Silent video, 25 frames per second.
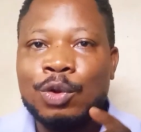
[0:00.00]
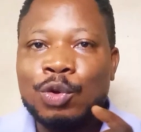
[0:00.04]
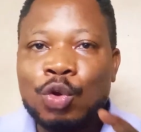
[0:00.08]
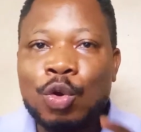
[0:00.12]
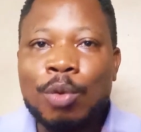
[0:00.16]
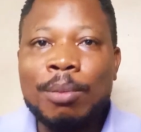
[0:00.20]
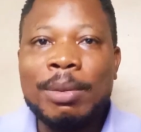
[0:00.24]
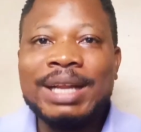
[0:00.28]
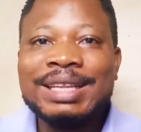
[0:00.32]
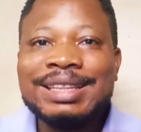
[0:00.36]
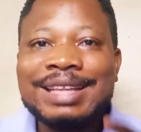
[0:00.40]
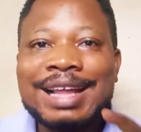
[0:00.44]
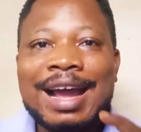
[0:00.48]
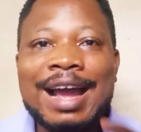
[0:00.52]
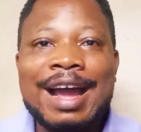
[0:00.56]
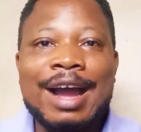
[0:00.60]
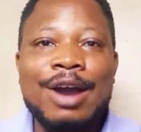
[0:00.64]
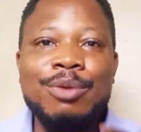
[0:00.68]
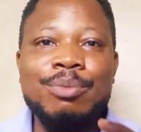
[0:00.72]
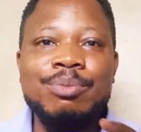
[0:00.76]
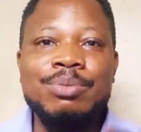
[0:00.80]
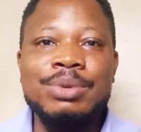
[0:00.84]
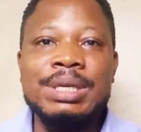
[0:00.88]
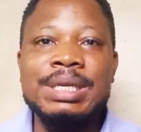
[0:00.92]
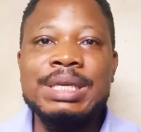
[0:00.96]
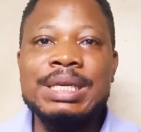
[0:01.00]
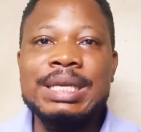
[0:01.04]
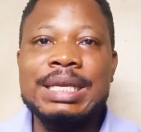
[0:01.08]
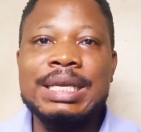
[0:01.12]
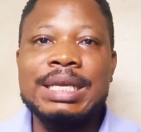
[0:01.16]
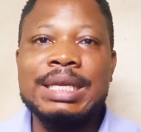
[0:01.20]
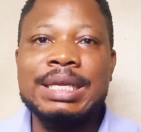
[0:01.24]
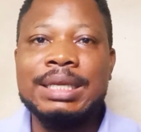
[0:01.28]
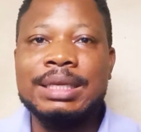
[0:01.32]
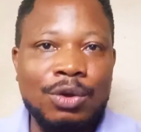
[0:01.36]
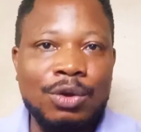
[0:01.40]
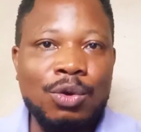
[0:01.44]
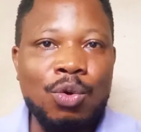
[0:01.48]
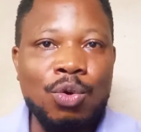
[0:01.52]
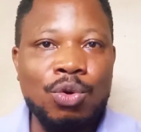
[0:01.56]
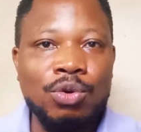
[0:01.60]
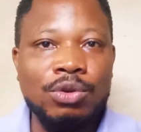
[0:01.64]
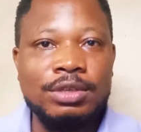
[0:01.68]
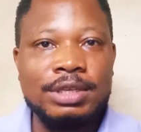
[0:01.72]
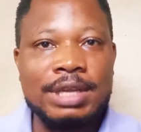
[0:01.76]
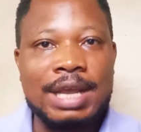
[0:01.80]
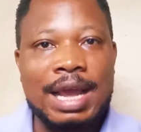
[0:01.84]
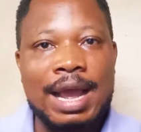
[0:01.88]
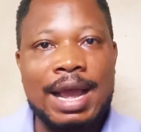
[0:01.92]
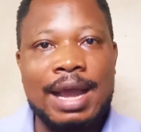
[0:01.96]
no matter how big the
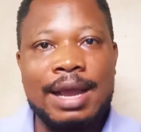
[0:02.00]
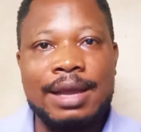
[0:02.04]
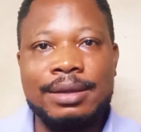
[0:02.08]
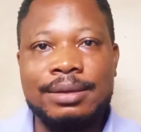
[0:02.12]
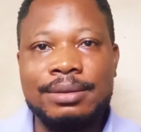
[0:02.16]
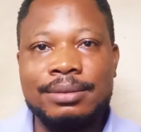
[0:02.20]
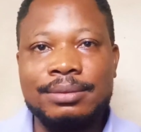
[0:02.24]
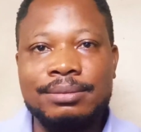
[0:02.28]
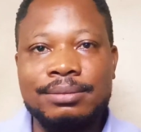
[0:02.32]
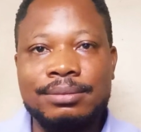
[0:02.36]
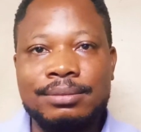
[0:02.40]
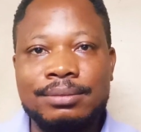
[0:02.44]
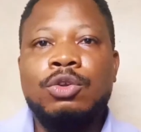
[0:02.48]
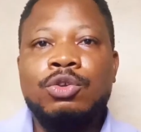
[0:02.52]
goals are.